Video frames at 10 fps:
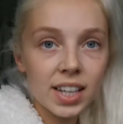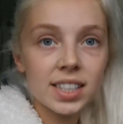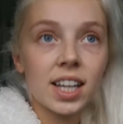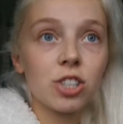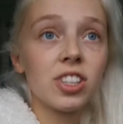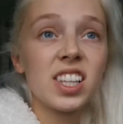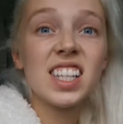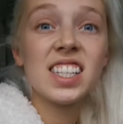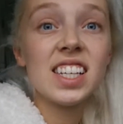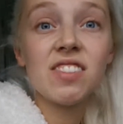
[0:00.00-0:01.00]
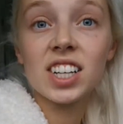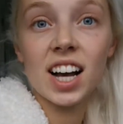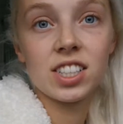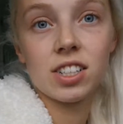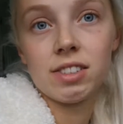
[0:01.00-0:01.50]
etc. There's even
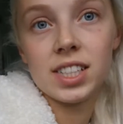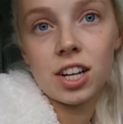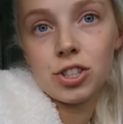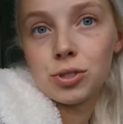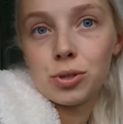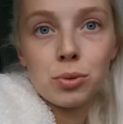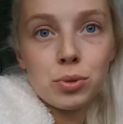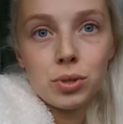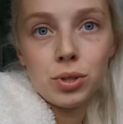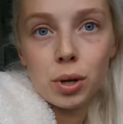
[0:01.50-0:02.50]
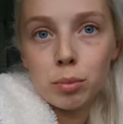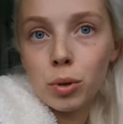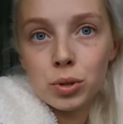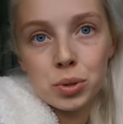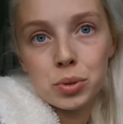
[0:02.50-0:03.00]
categories that are just called, you know,
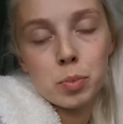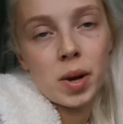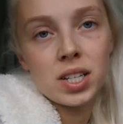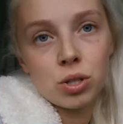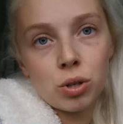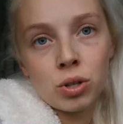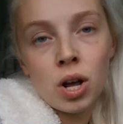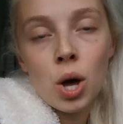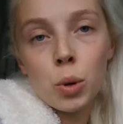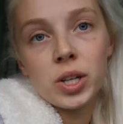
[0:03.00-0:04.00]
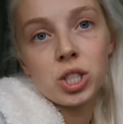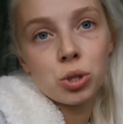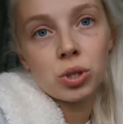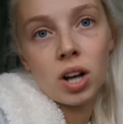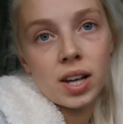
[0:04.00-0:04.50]
model, depending on which
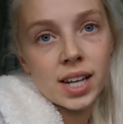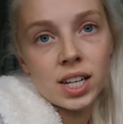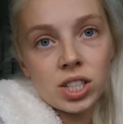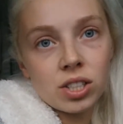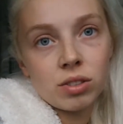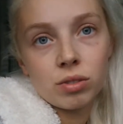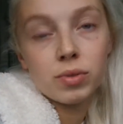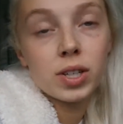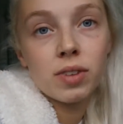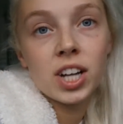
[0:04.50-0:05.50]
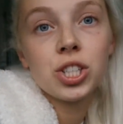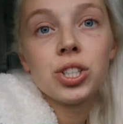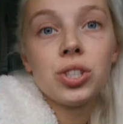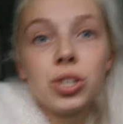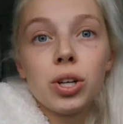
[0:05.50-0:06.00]
organisation,
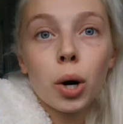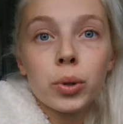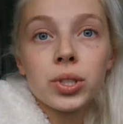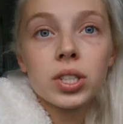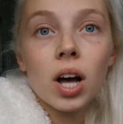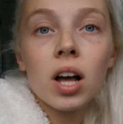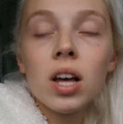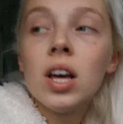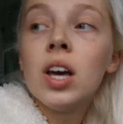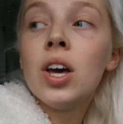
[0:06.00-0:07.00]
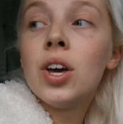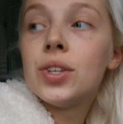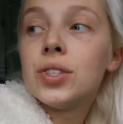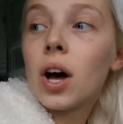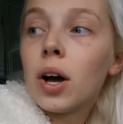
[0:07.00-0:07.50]
federation you go under.
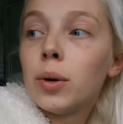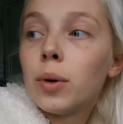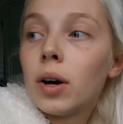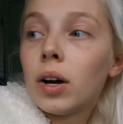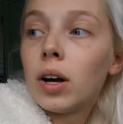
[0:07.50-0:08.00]
So